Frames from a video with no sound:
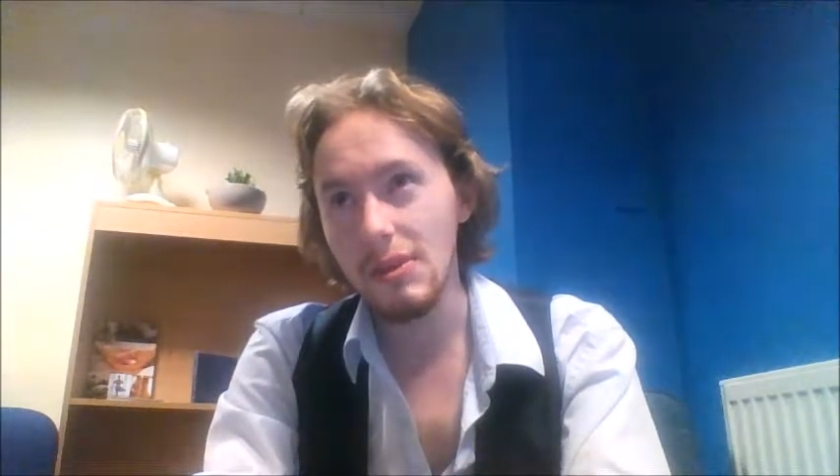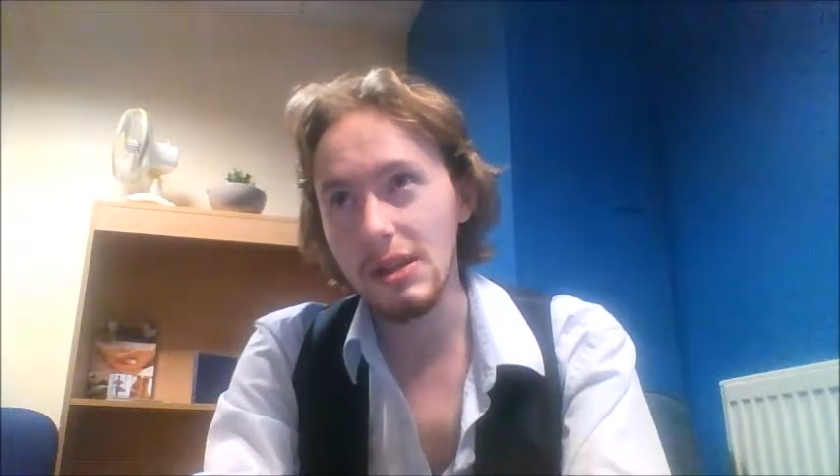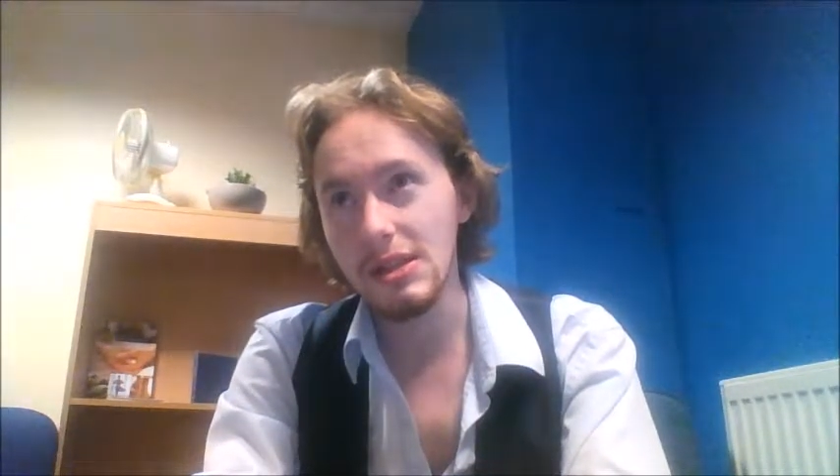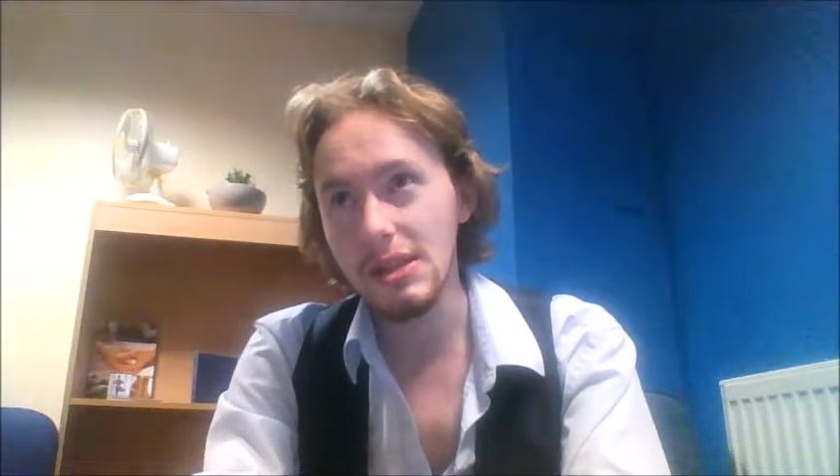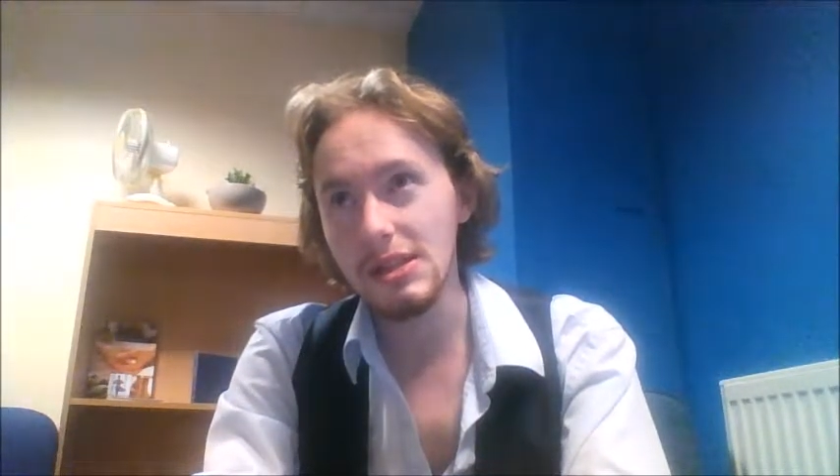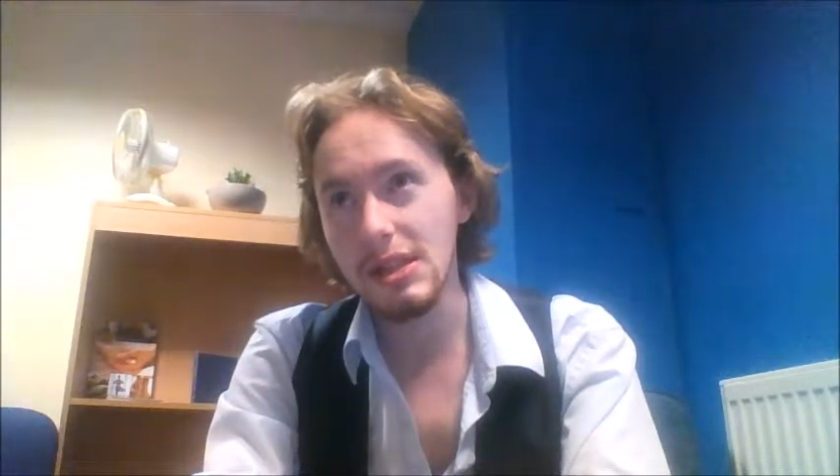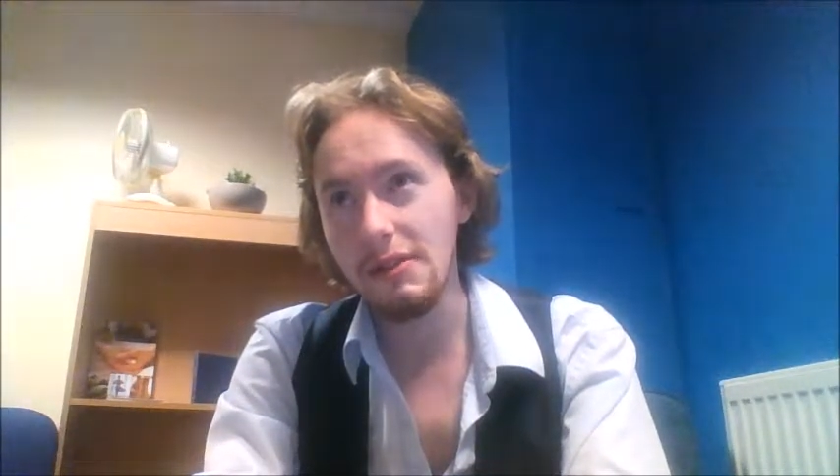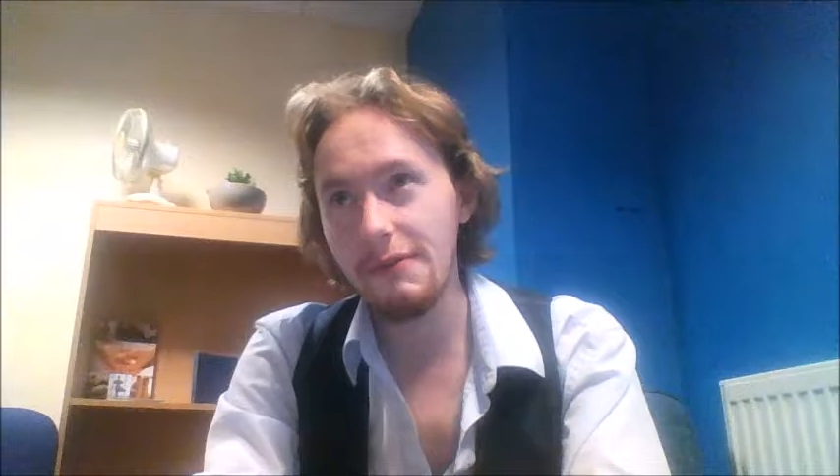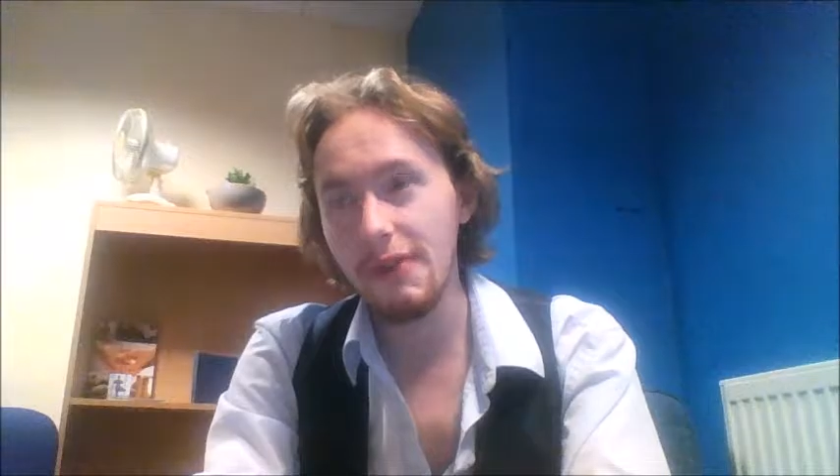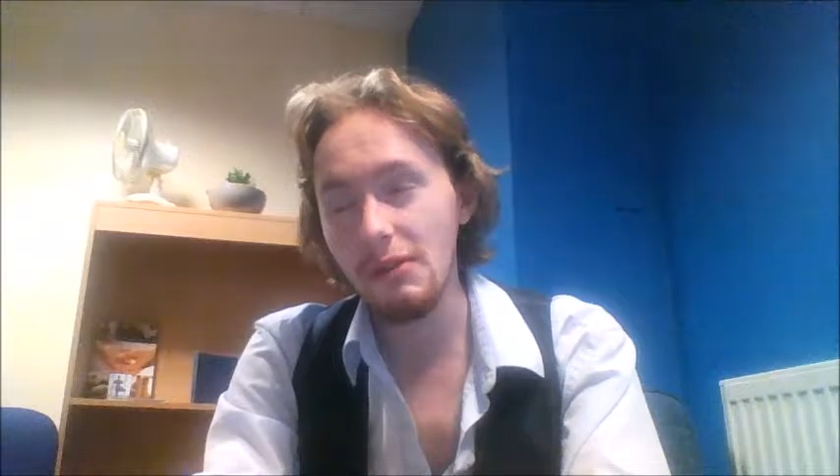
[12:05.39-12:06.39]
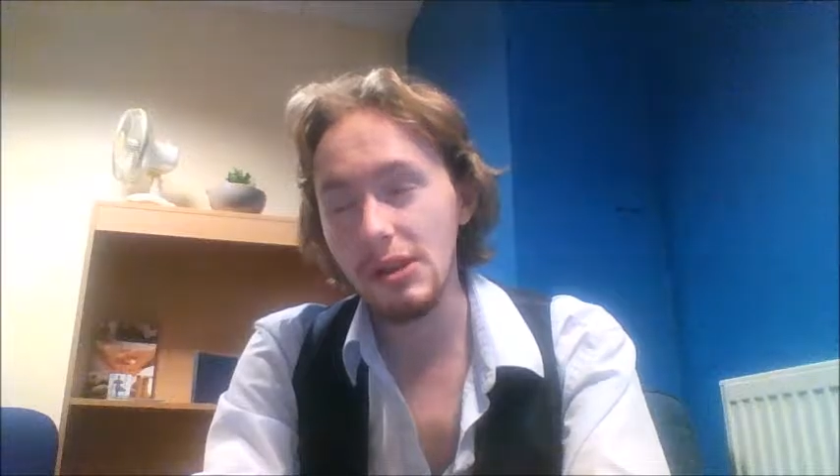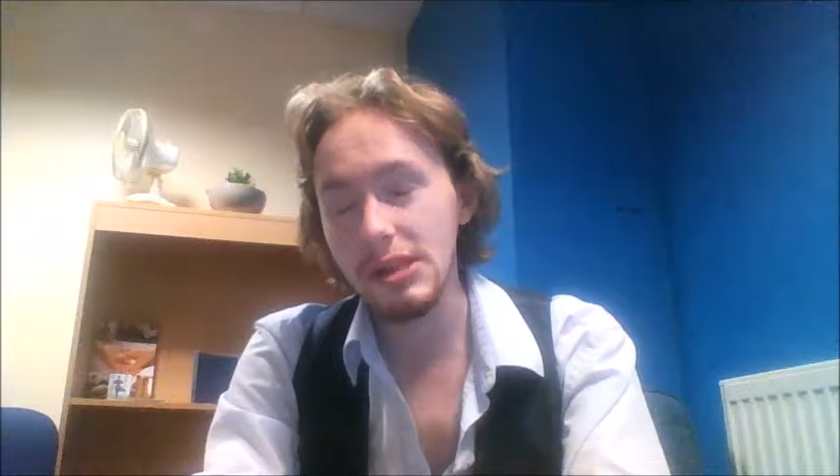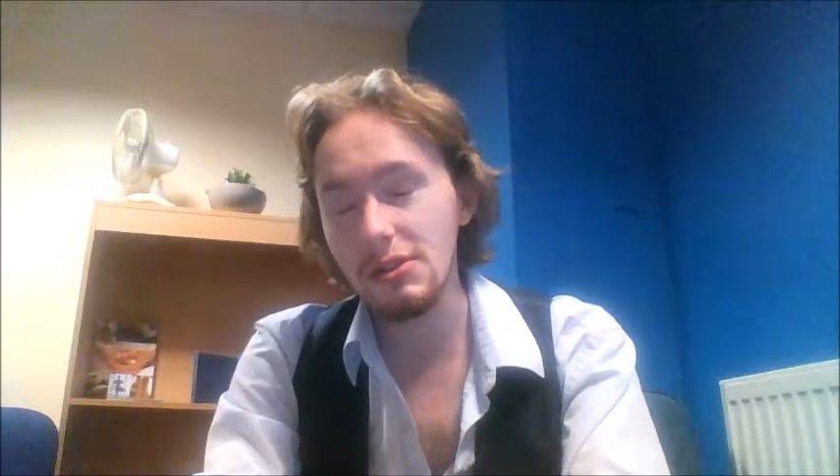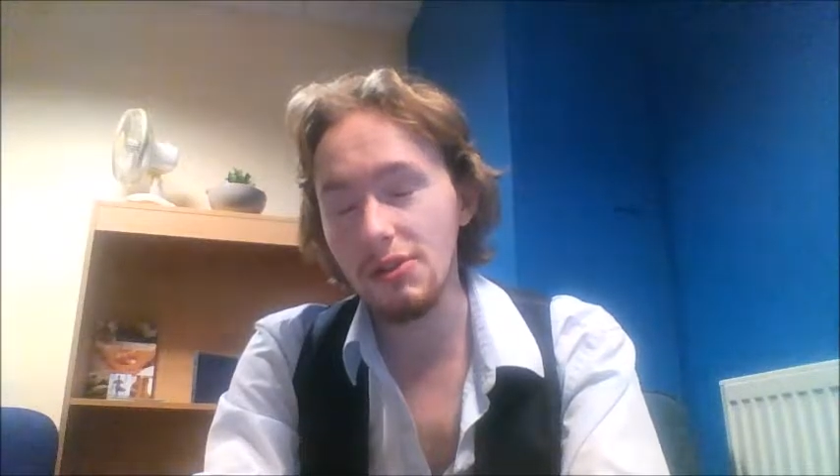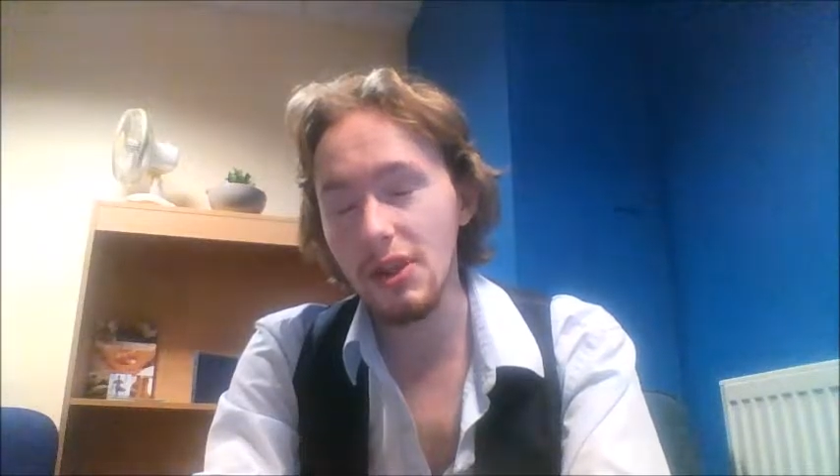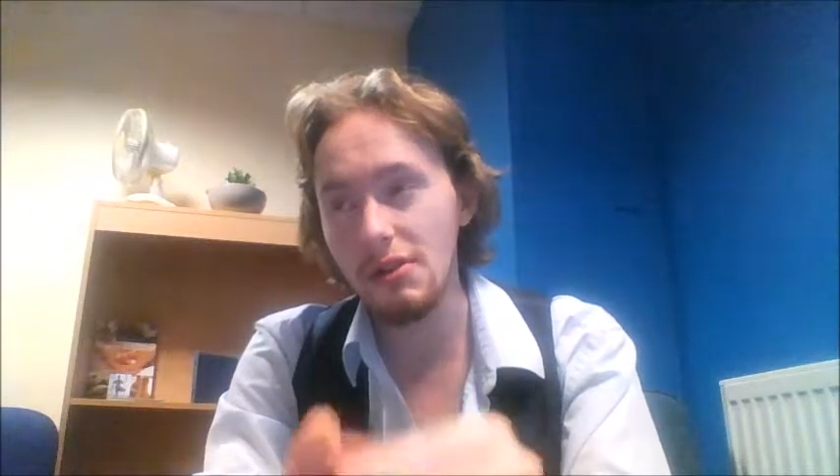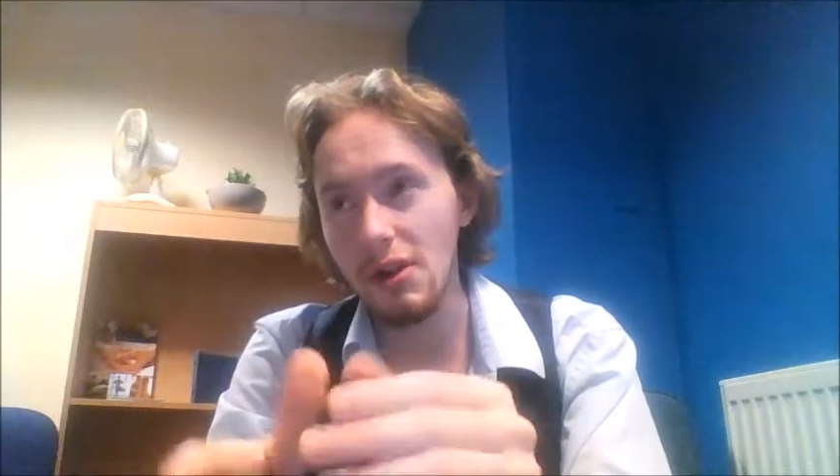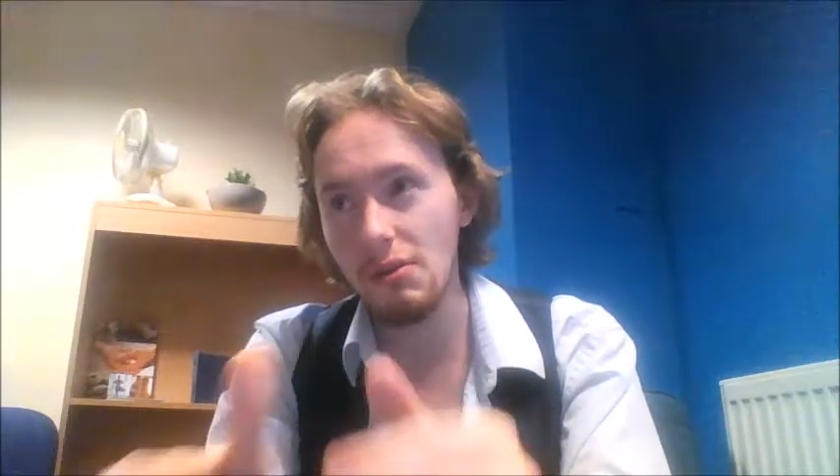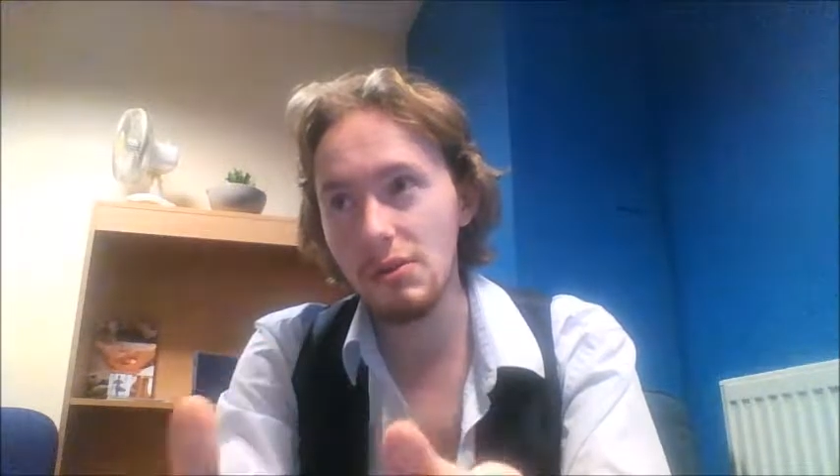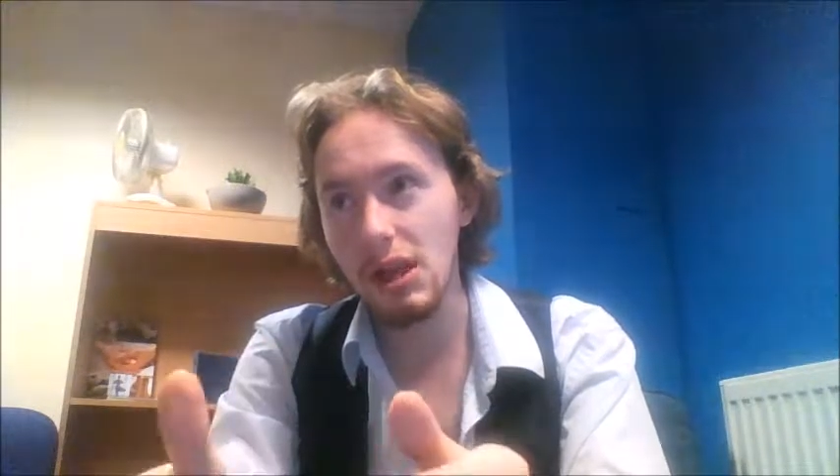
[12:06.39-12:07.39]
And instead of focusing on their
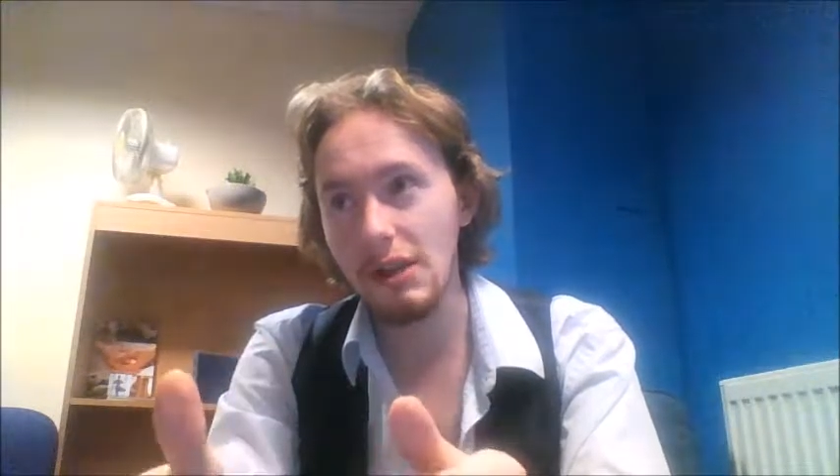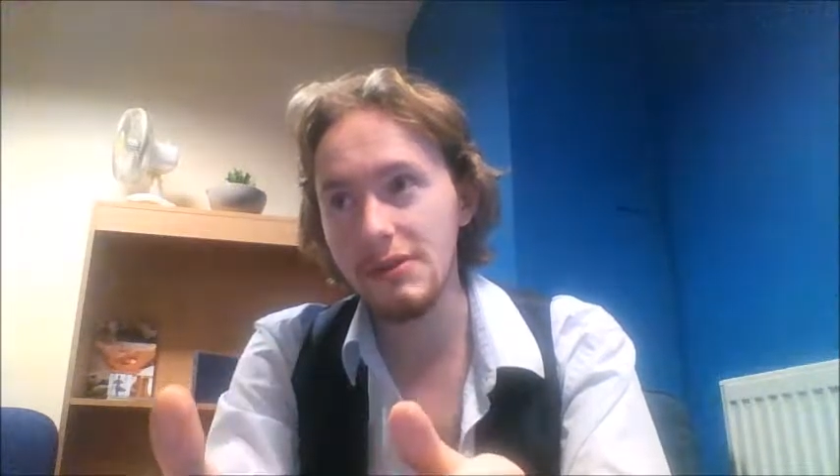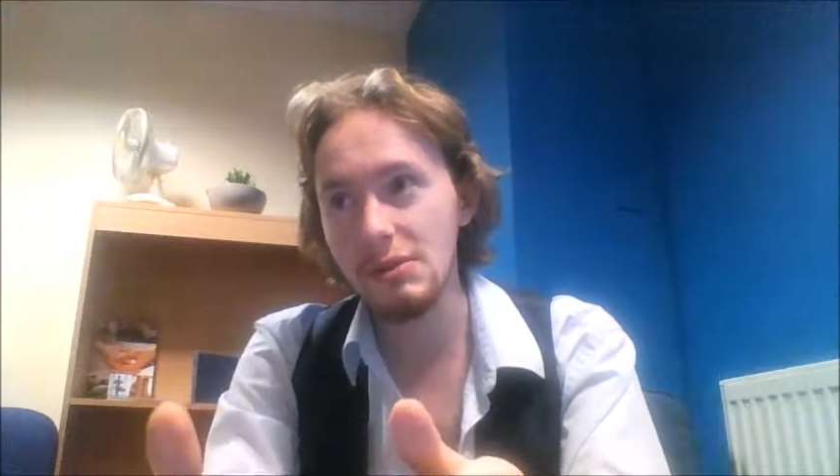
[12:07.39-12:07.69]
own lives,